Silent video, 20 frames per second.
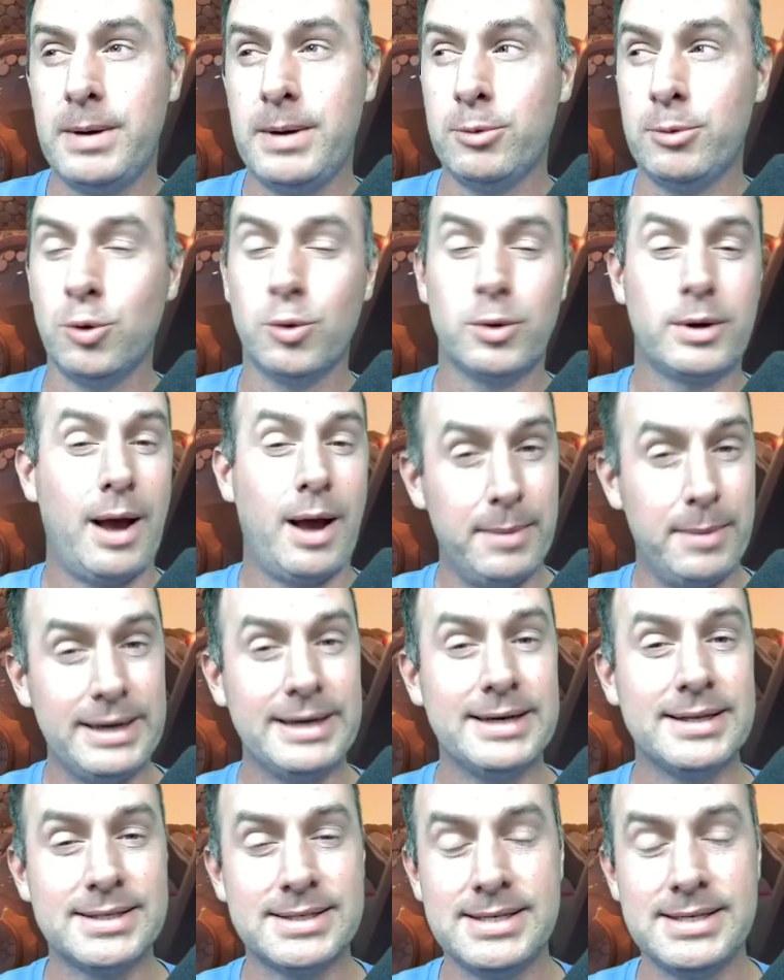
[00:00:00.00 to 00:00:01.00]
people who are
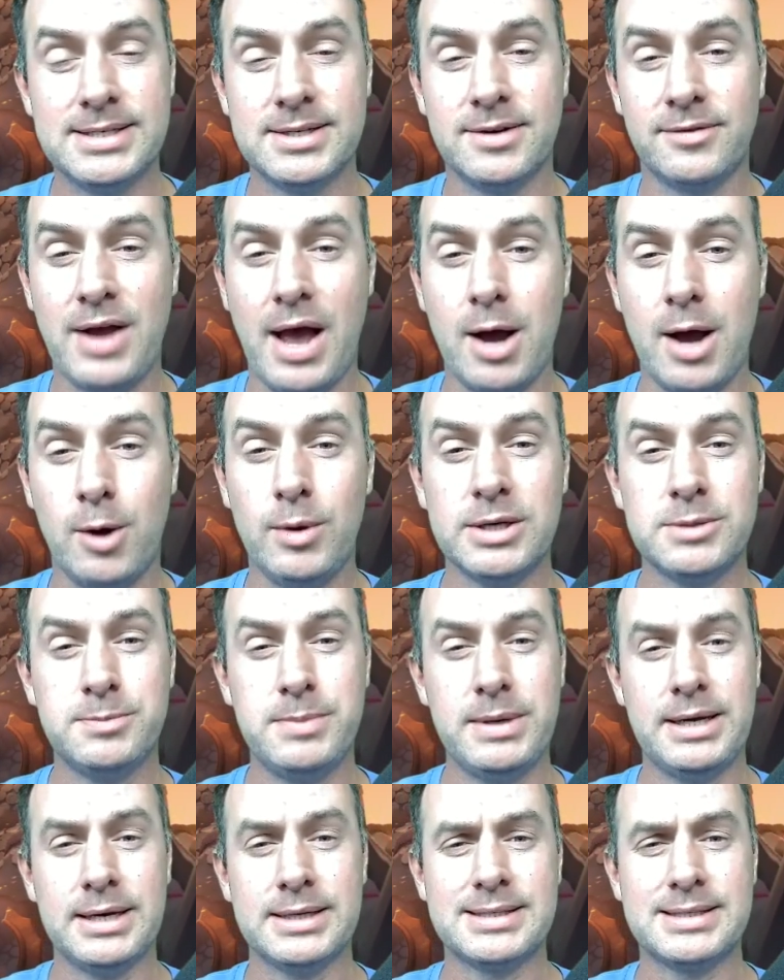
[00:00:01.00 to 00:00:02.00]
coming into the Season of
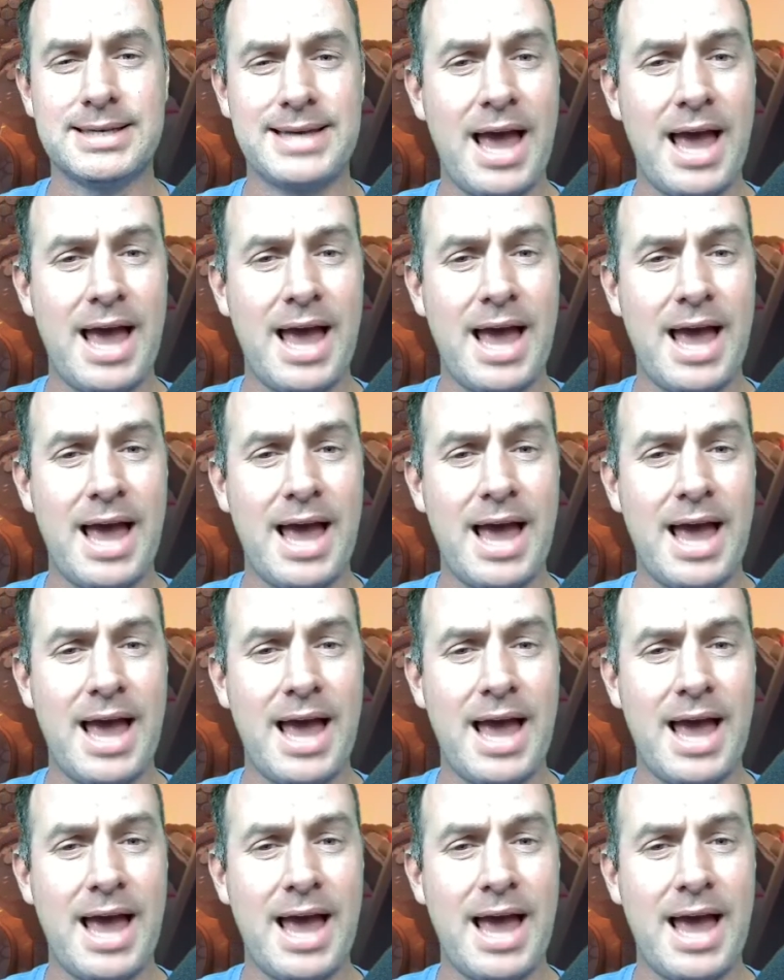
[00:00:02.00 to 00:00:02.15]
Conquest because